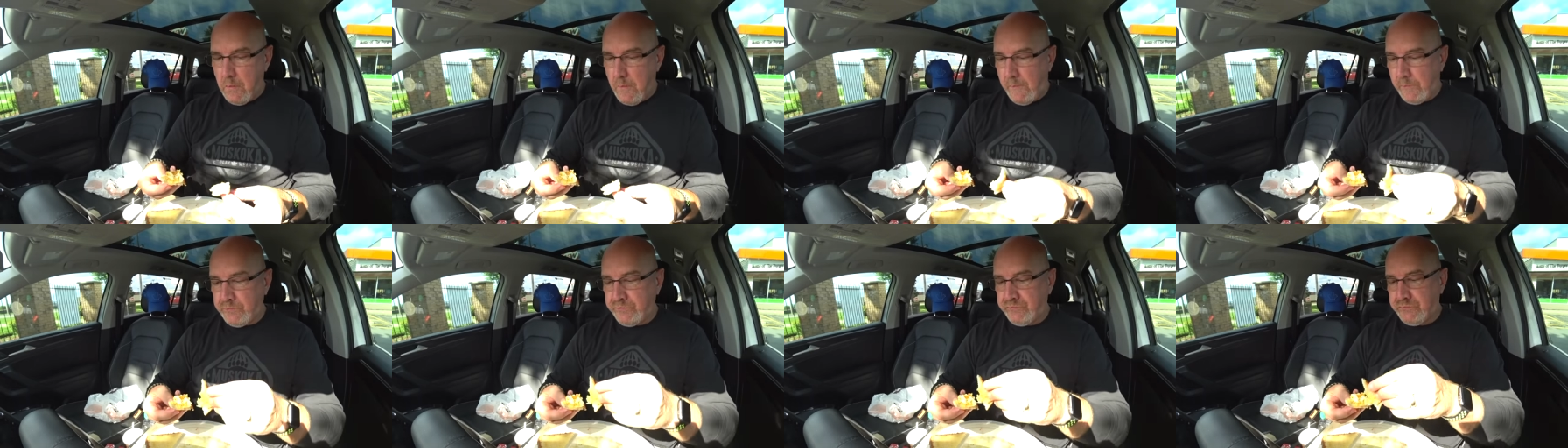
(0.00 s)

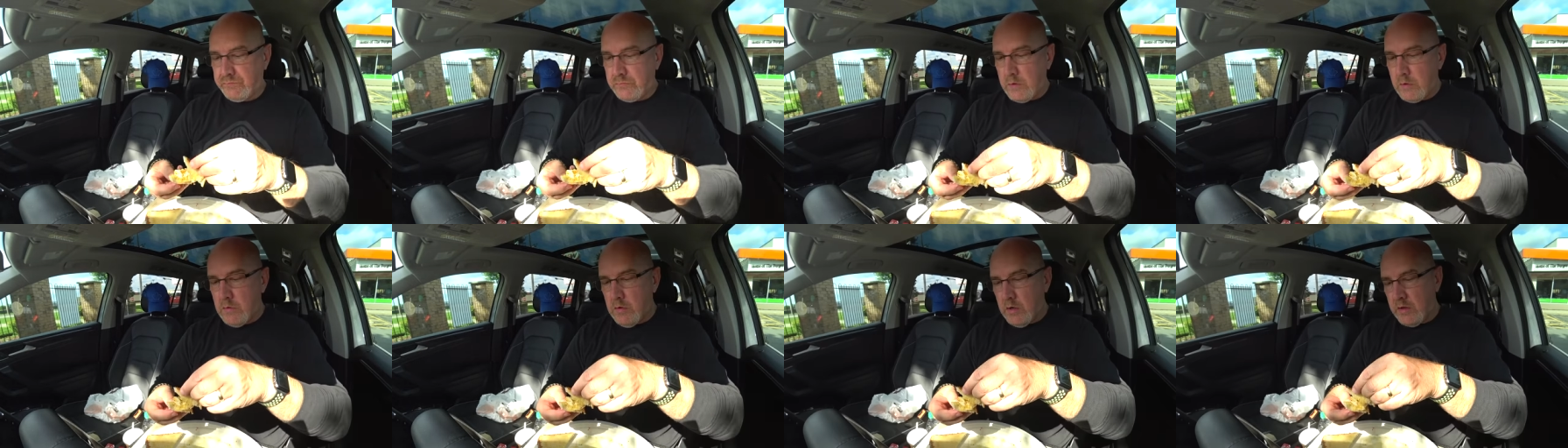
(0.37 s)
Hmm,
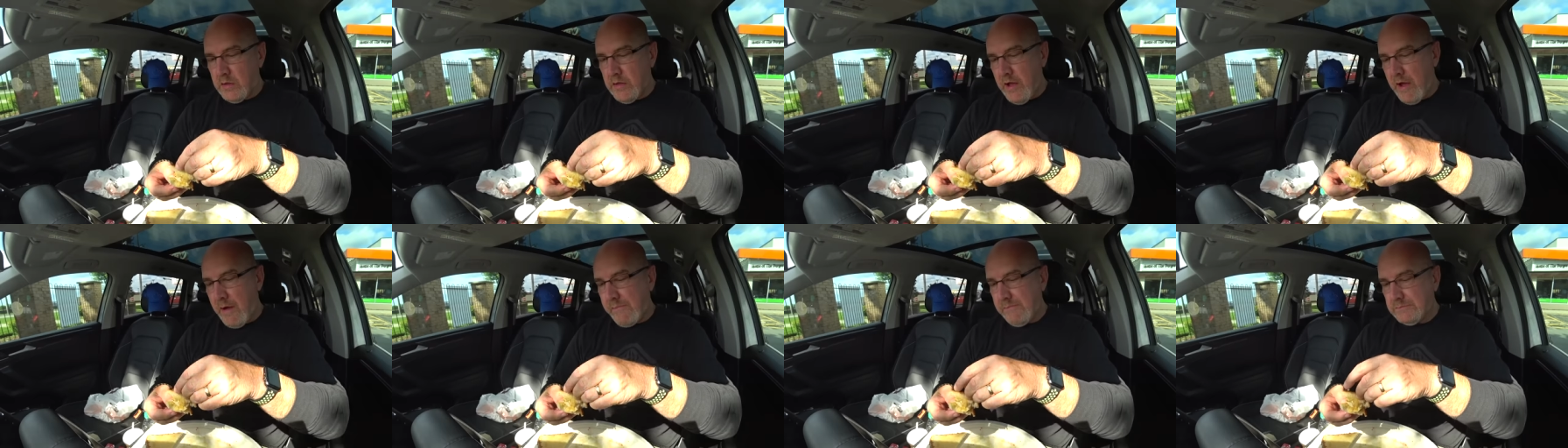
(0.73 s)
look at
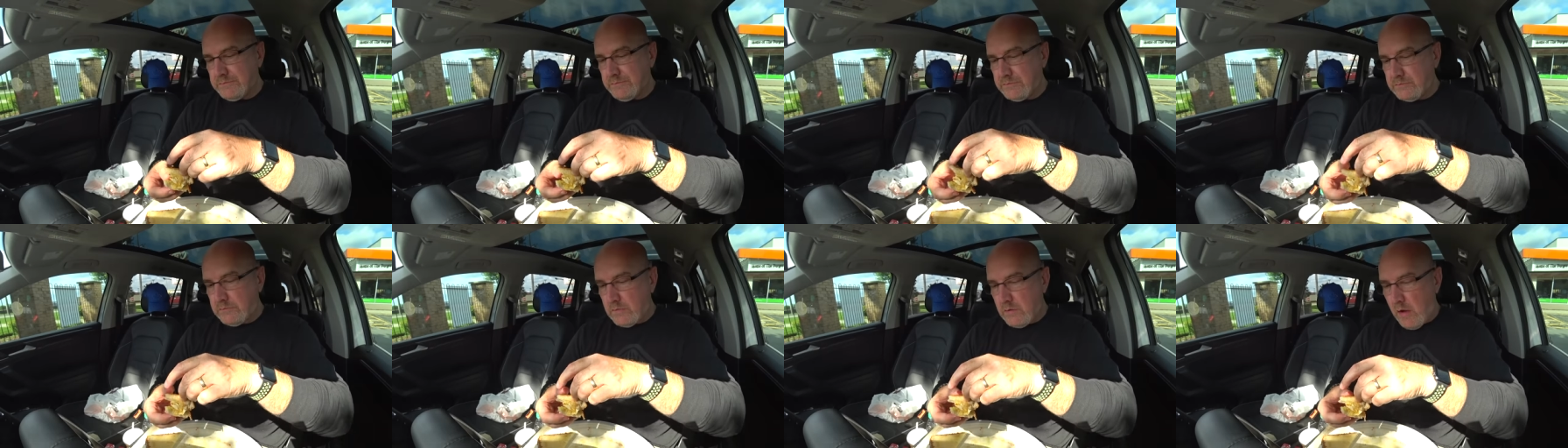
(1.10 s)
that.
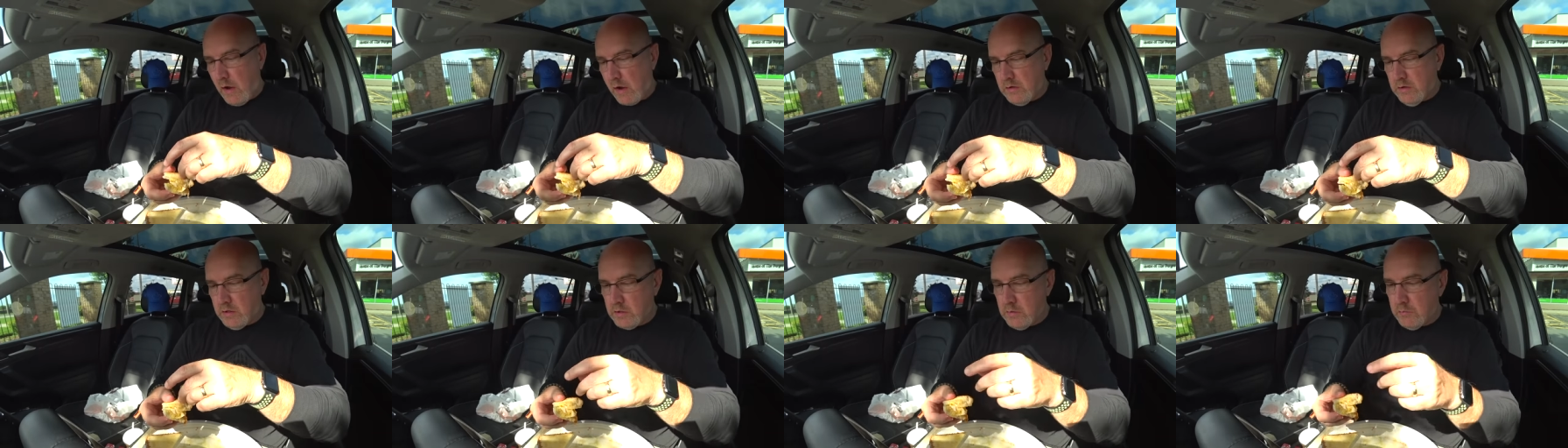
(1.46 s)

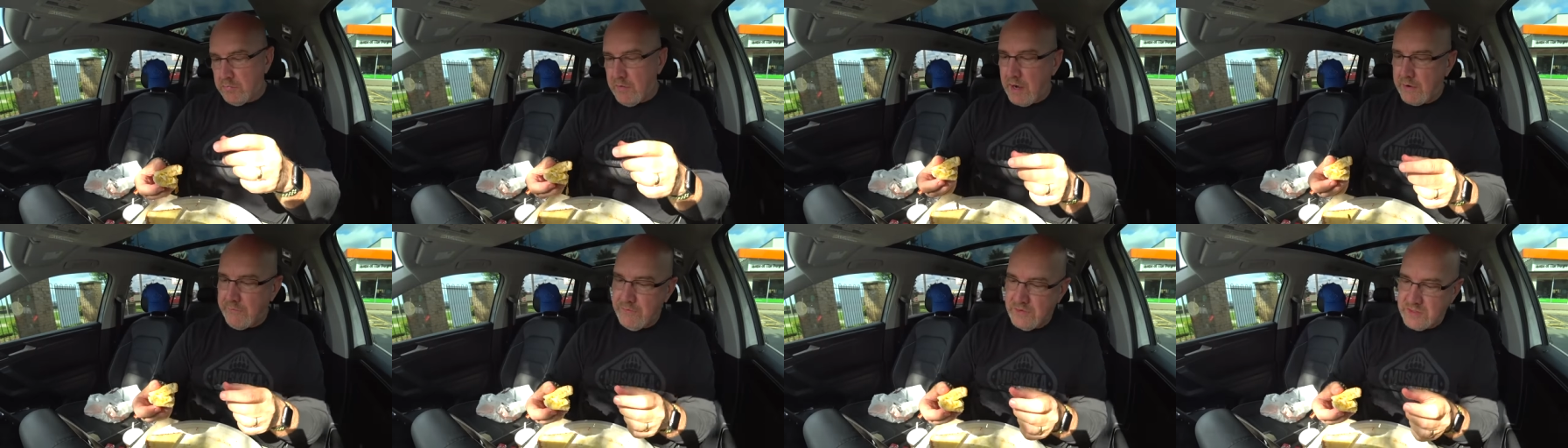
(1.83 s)
A little
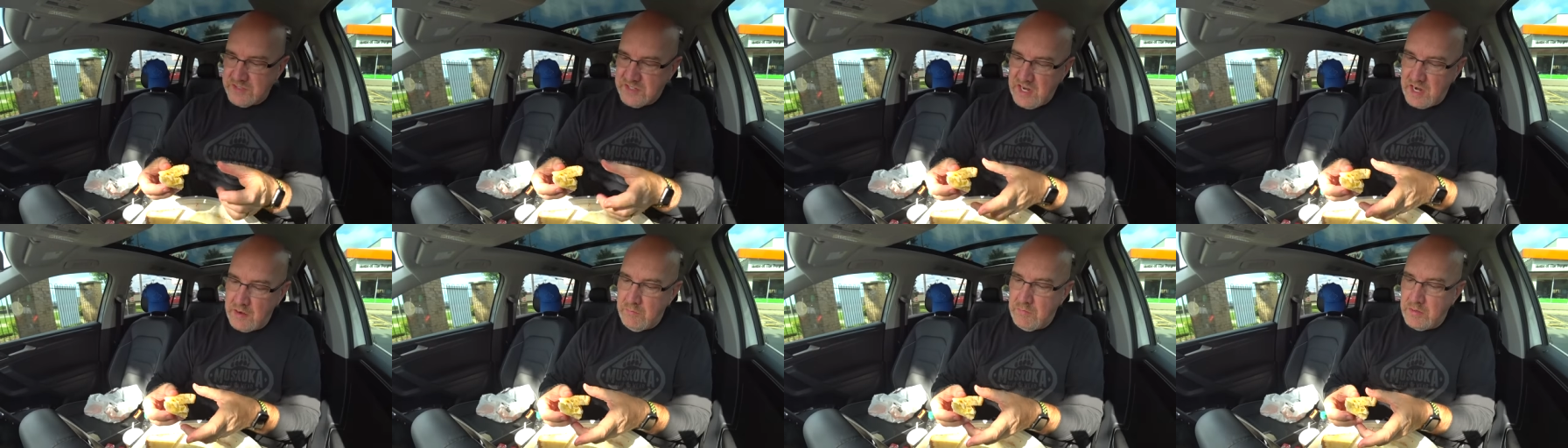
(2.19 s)
breakfast
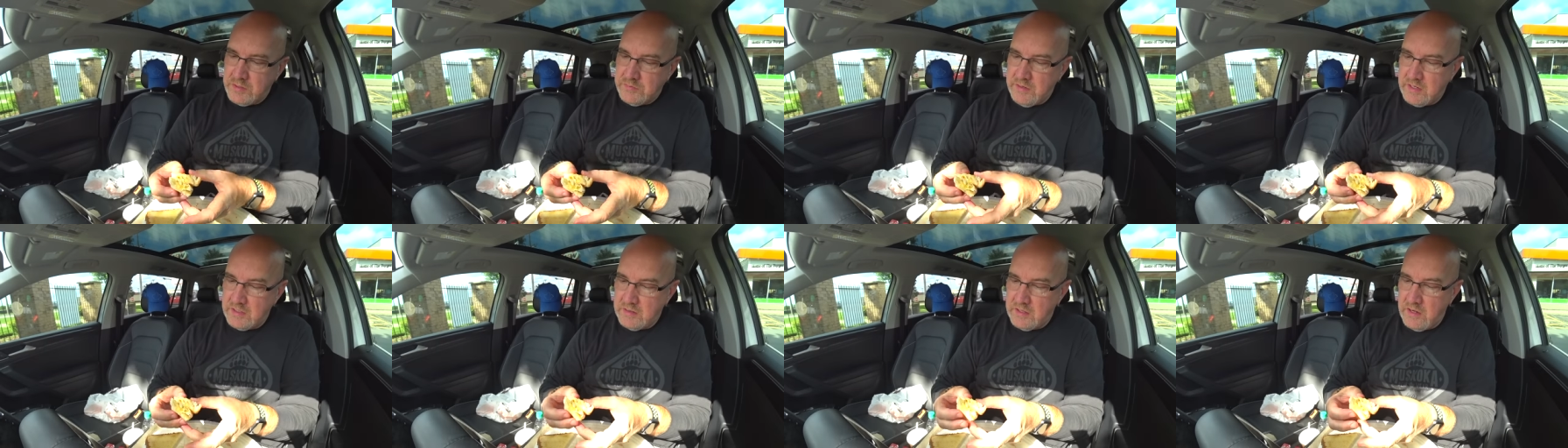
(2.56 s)
sandwich
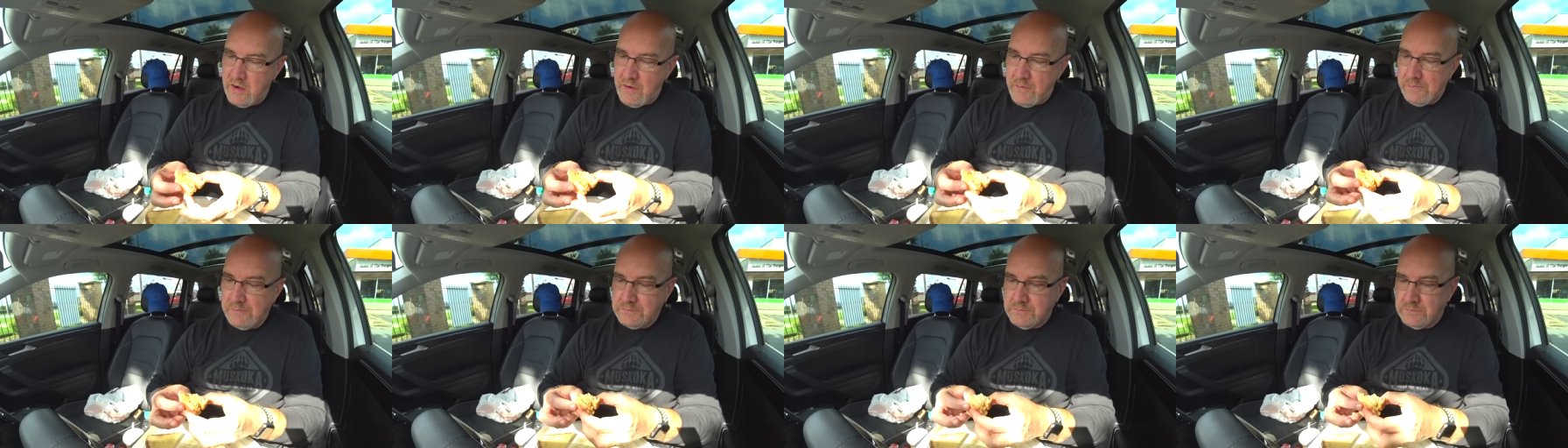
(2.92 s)
right
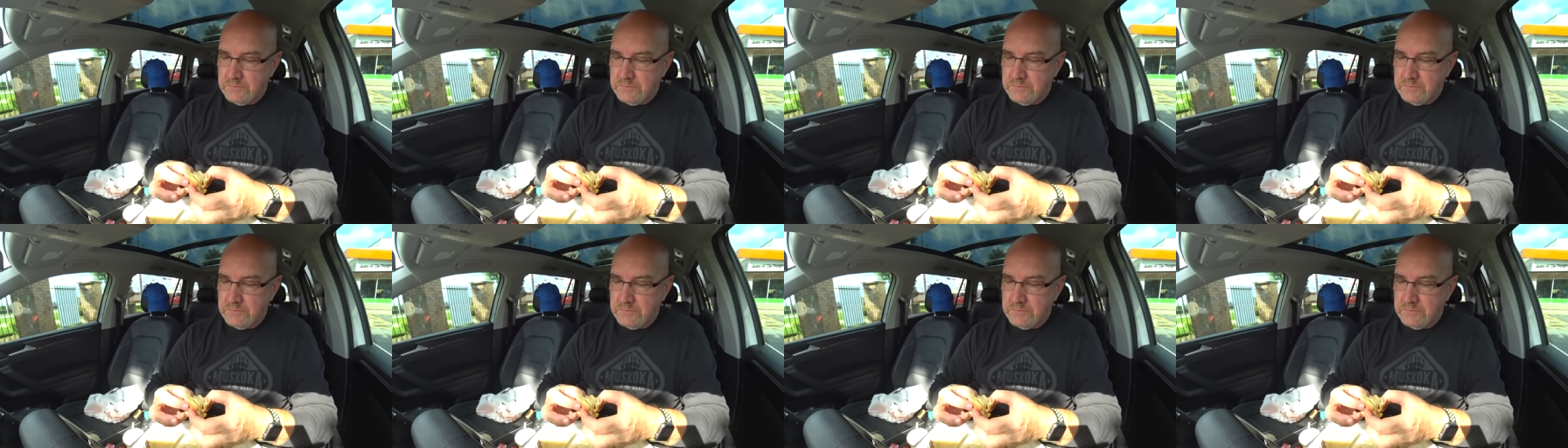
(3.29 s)
there.